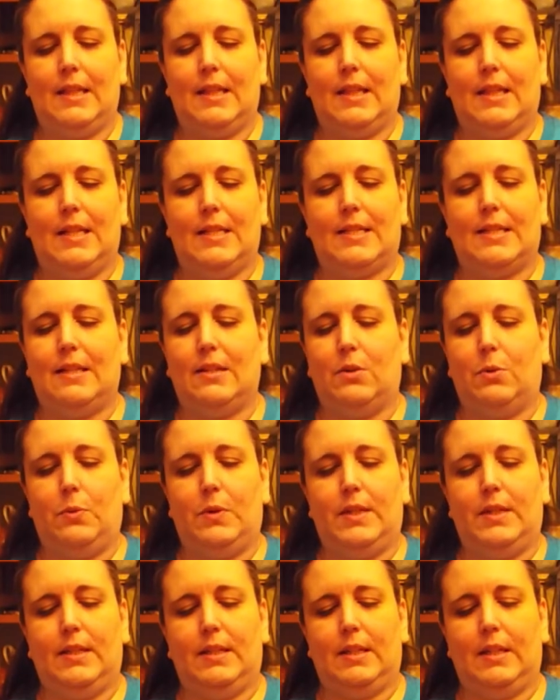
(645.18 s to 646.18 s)
This little
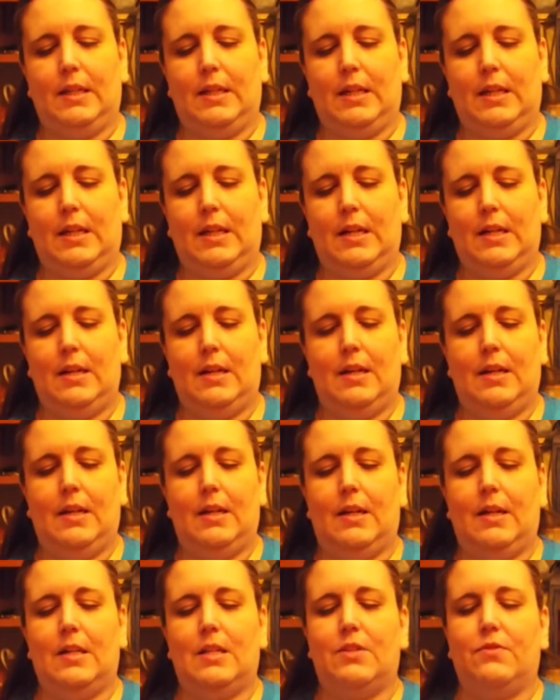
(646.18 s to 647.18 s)
one
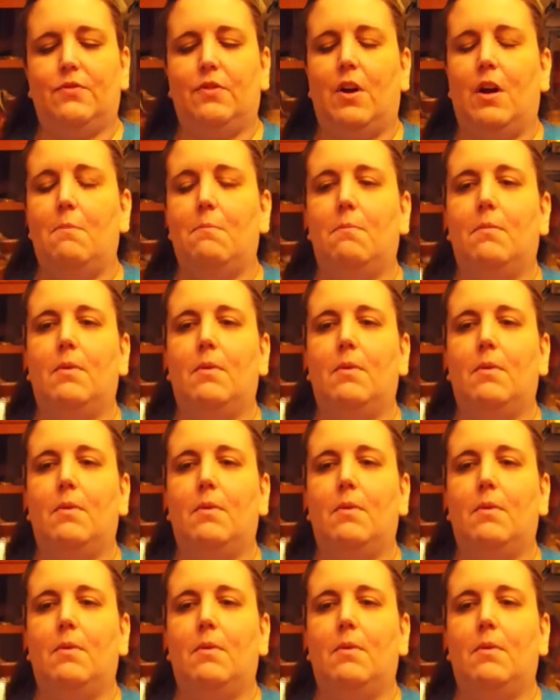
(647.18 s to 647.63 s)
is from